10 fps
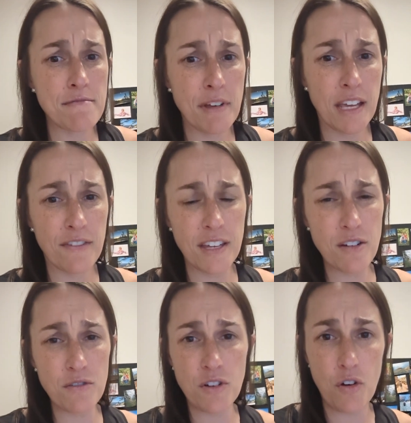Like if they
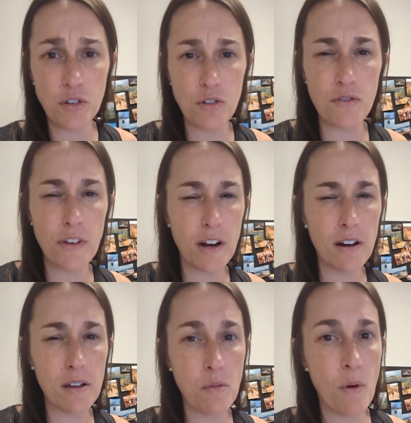don't know you
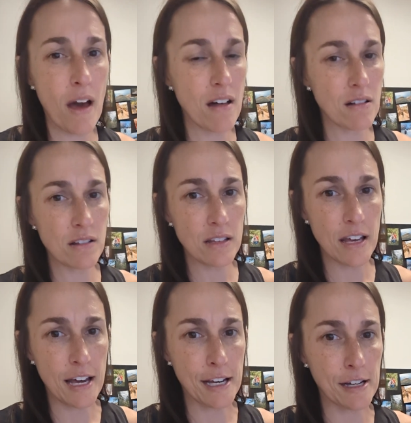very well,
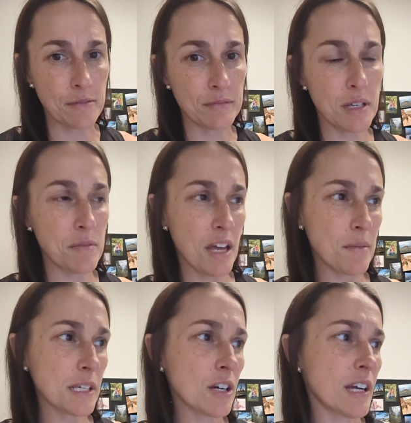
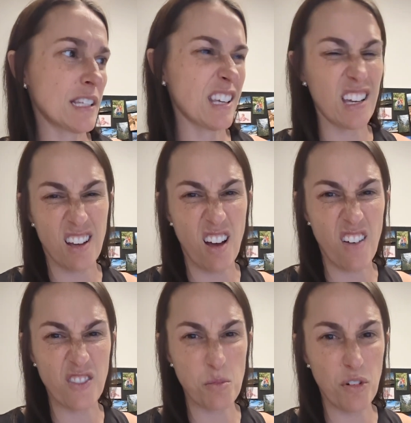sometimes it creates like an
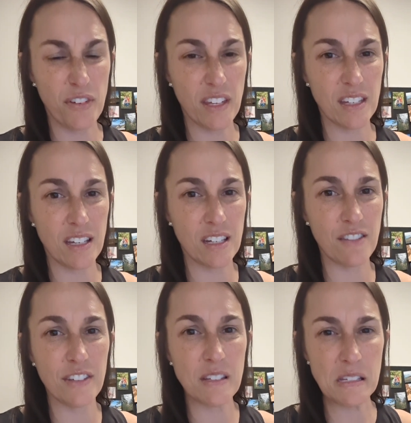uncomfortable feeling and
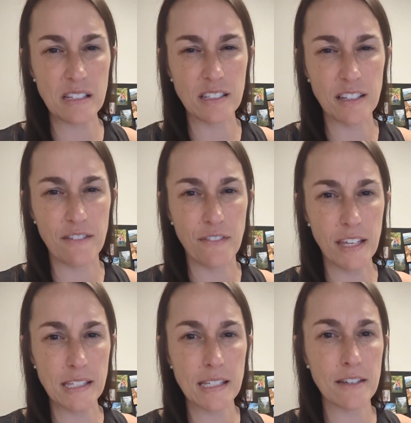it feels a little
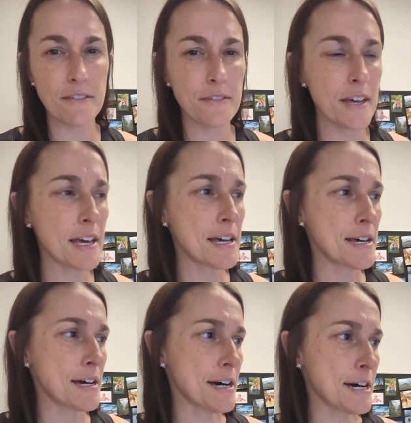invasive.
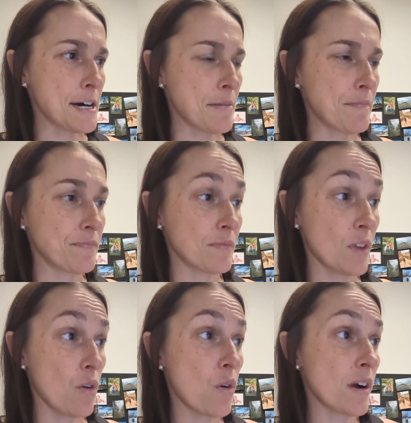
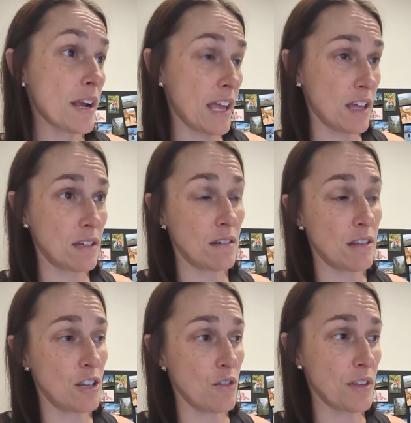Or again,
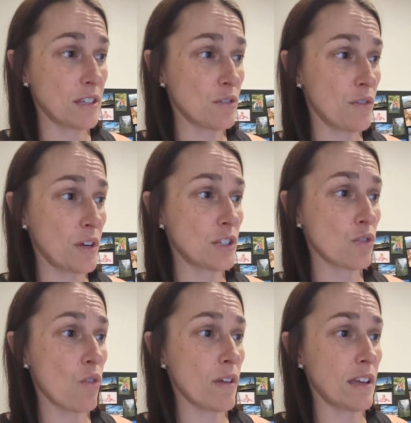things to avoid,
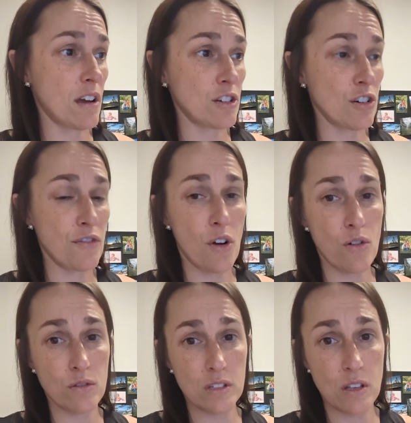scrolling on your phone.